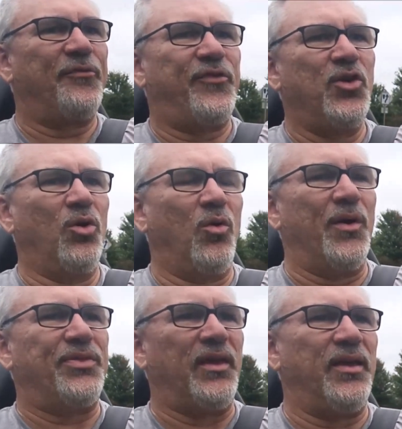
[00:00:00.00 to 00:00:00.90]
fuel
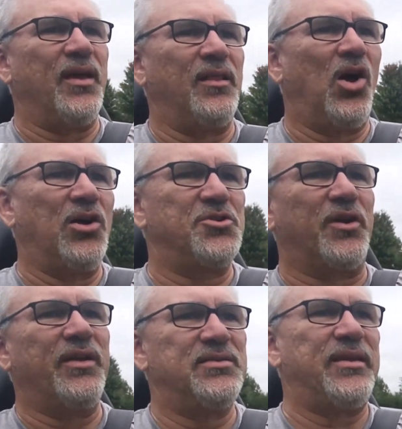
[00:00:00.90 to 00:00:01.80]
with the
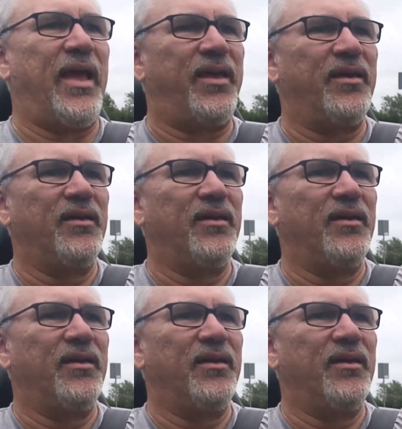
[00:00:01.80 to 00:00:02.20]
larger intake.